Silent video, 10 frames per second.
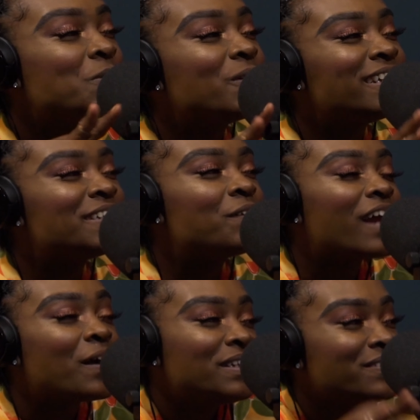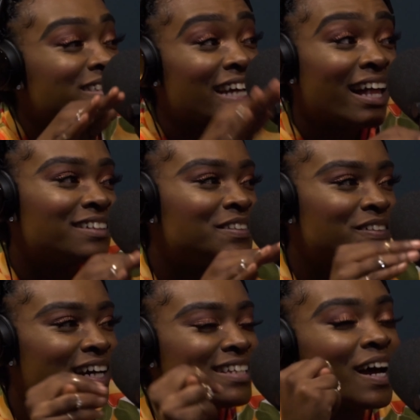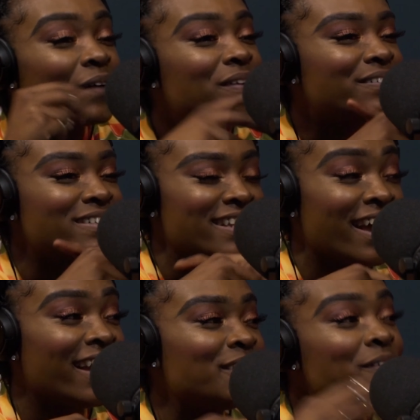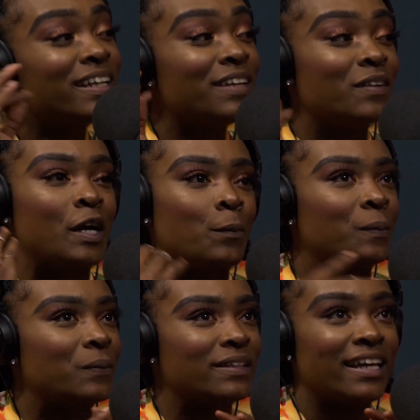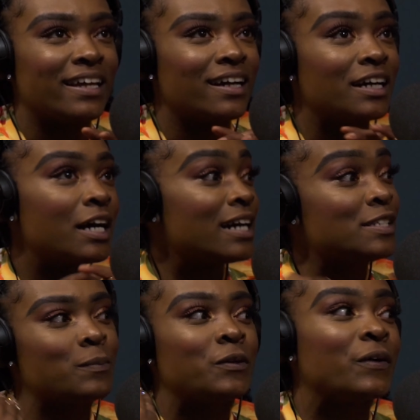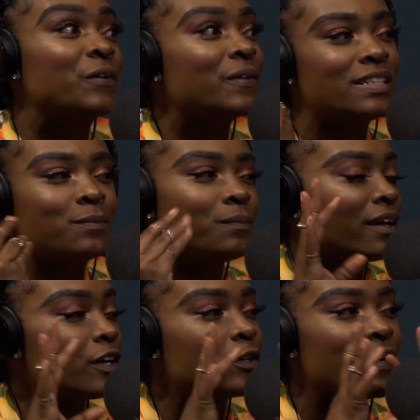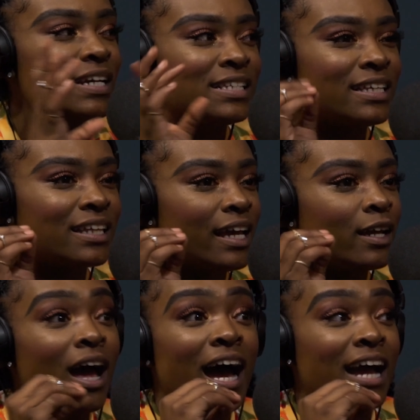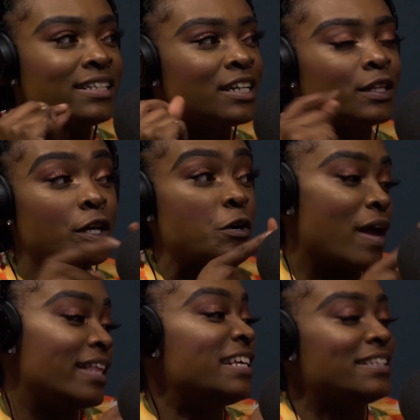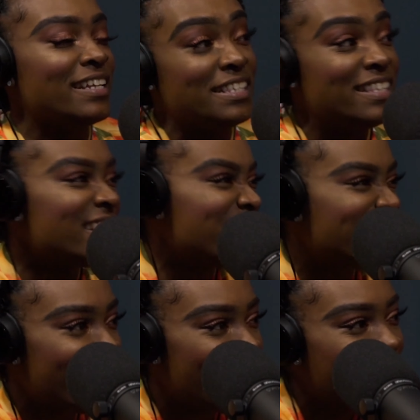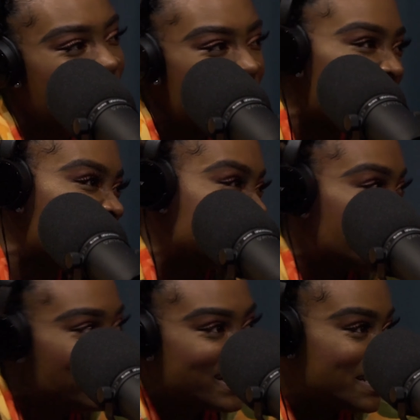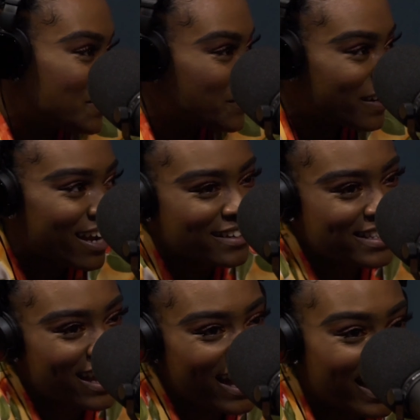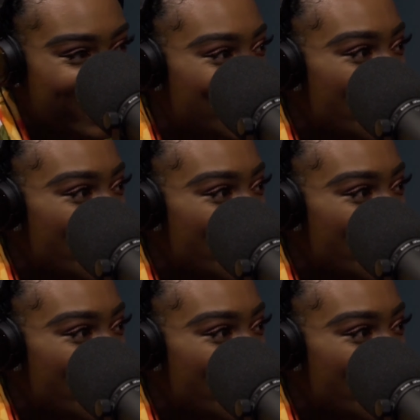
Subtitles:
And you know what? I would even challenge you guys. I would even say you can even come up with like a concept or a crazy like idea. Like, okay, it's this day, it's this degree outside.